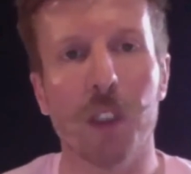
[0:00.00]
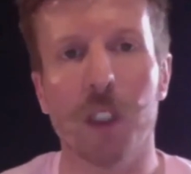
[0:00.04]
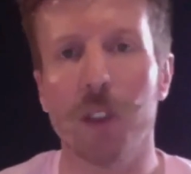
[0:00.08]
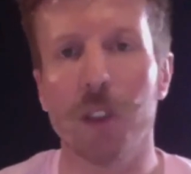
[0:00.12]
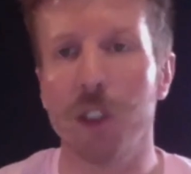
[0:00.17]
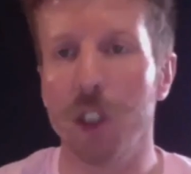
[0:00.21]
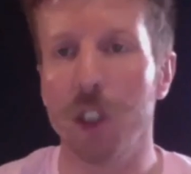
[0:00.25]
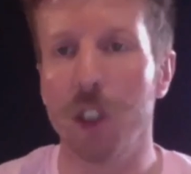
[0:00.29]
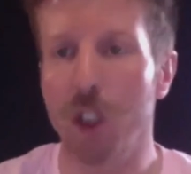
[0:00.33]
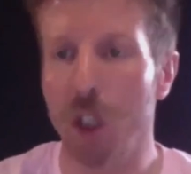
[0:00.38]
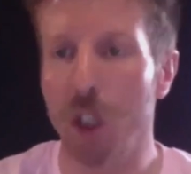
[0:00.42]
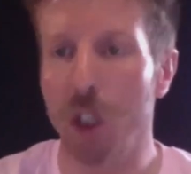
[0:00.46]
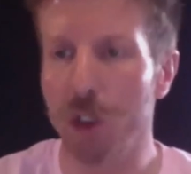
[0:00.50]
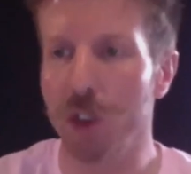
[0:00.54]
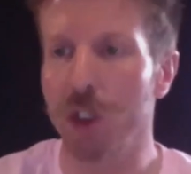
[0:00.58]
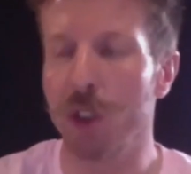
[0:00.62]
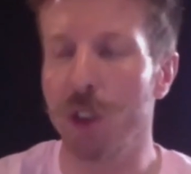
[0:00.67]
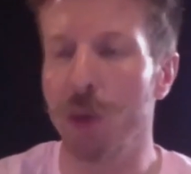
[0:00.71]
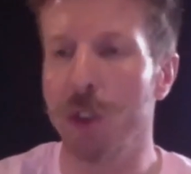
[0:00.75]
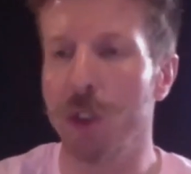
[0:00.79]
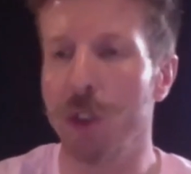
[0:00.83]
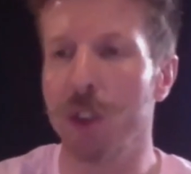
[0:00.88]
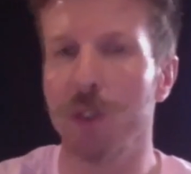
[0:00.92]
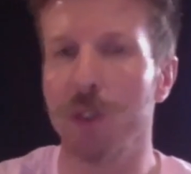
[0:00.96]
the
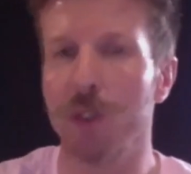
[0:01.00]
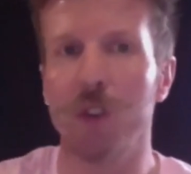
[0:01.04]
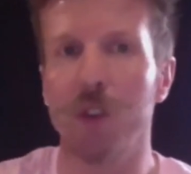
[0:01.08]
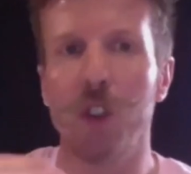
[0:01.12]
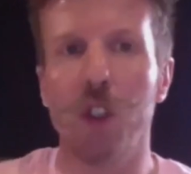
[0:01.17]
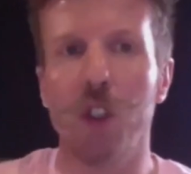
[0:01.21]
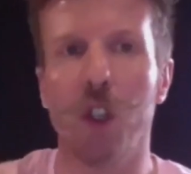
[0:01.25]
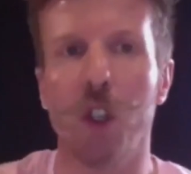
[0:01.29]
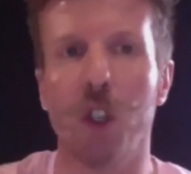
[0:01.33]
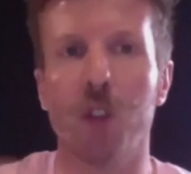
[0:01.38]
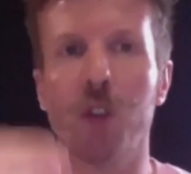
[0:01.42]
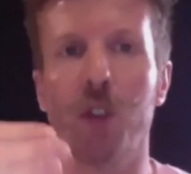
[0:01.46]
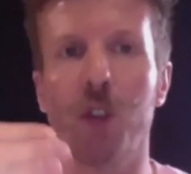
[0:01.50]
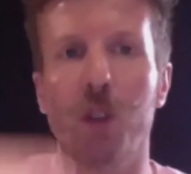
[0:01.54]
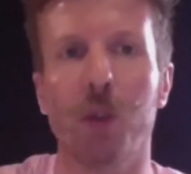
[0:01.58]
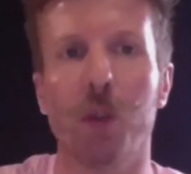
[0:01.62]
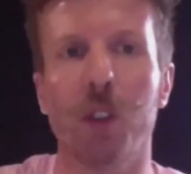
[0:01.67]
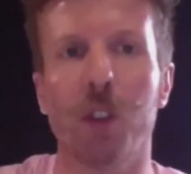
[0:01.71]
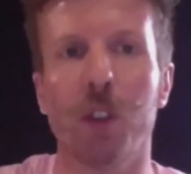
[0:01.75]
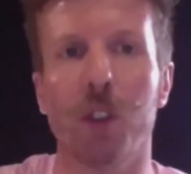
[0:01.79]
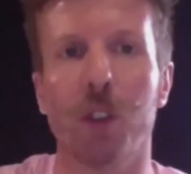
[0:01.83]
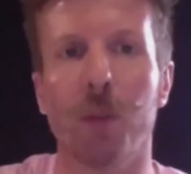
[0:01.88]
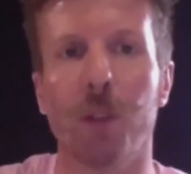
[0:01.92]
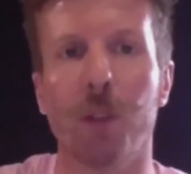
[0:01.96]
consequence of not doing
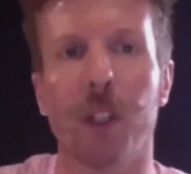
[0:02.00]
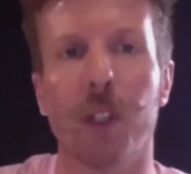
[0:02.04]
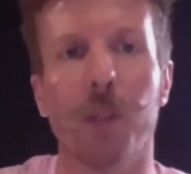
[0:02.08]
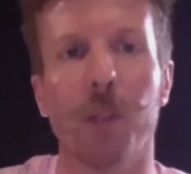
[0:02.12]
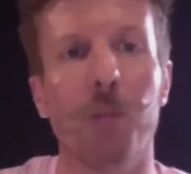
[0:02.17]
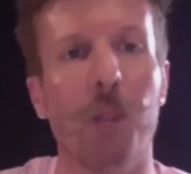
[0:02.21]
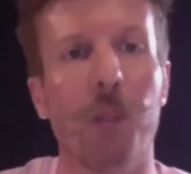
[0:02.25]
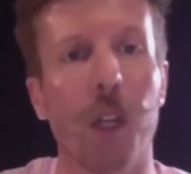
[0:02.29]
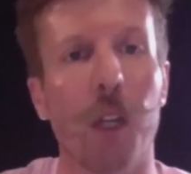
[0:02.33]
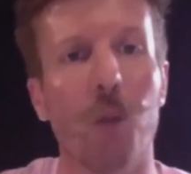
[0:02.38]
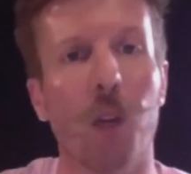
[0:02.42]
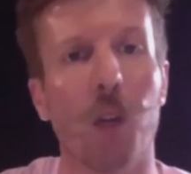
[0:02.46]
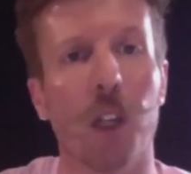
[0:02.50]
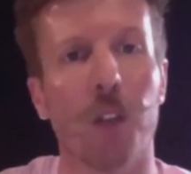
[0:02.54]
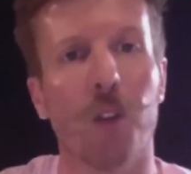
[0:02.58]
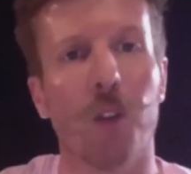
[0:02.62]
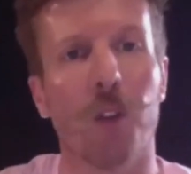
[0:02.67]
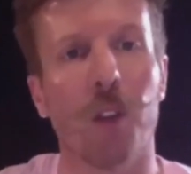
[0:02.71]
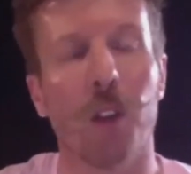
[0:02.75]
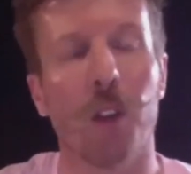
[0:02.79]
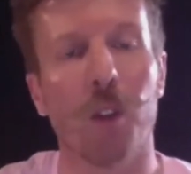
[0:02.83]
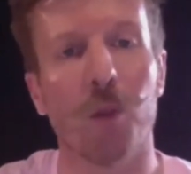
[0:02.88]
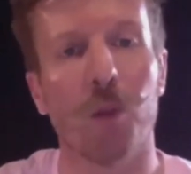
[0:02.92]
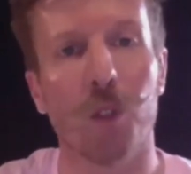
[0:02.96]
something may well have
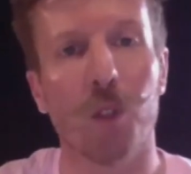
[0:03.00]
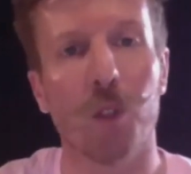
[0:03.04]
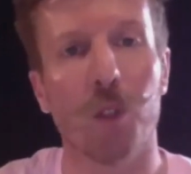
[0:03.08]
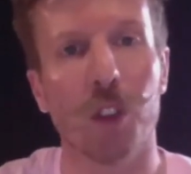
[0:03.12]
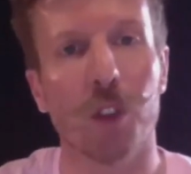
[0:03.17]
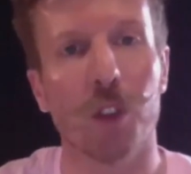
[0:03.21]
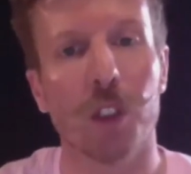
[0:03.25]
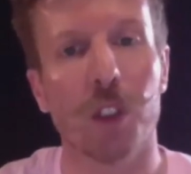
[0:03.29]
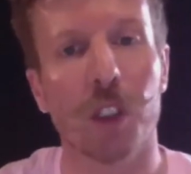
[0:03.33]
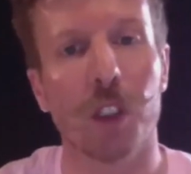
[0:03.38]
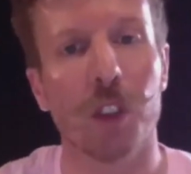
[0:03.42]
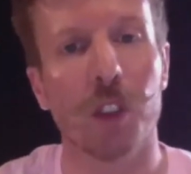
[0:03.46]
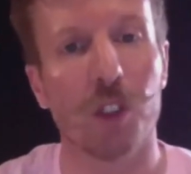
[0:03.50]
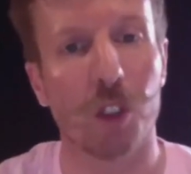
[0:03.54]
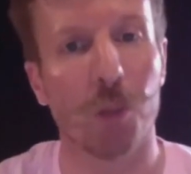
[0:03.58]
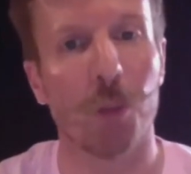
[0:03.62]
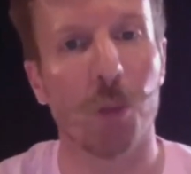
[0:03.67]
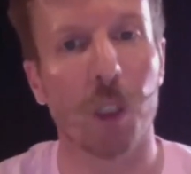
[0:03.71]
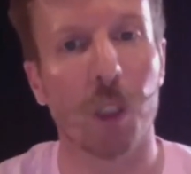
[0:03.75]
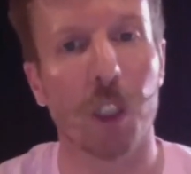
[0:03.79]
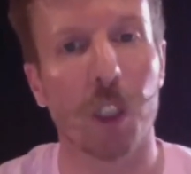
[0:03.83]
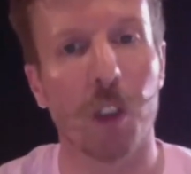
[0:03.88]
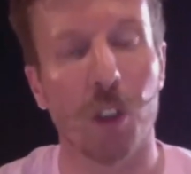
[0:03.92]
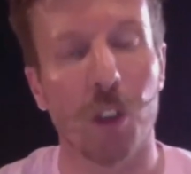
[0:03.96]
resulted in
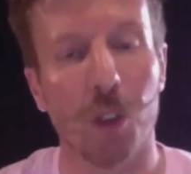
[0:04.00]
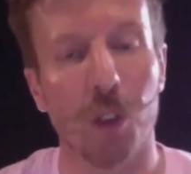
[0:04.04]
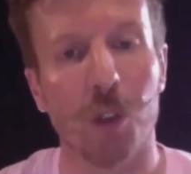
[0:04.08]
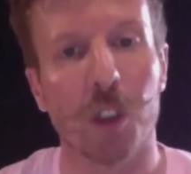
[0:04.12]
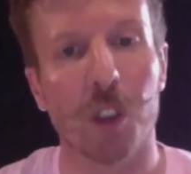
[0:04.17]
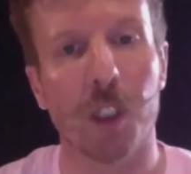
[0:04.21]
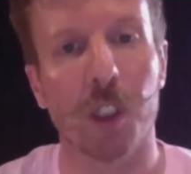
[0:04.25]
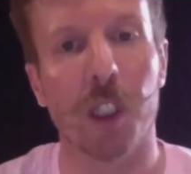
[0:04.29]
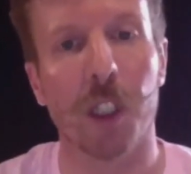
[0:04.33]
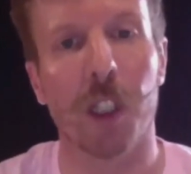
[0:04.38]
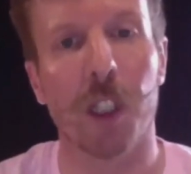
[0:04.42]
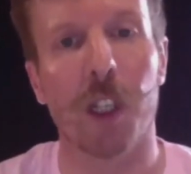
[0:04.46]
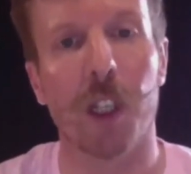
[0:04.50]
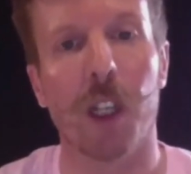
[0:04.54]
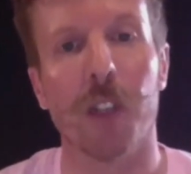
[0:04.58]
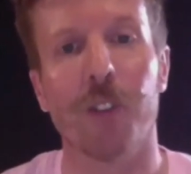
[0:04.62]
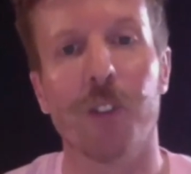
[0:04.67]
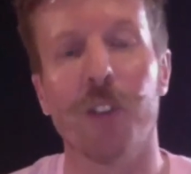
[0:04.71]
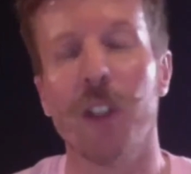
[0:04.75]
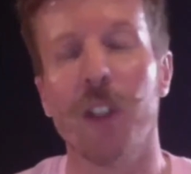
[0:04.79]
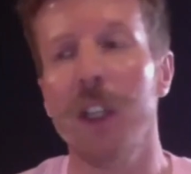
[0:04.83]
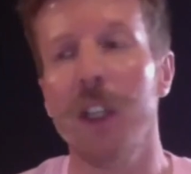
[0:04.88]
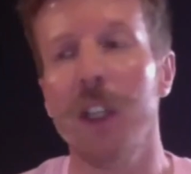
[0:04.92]
somebody losing their life.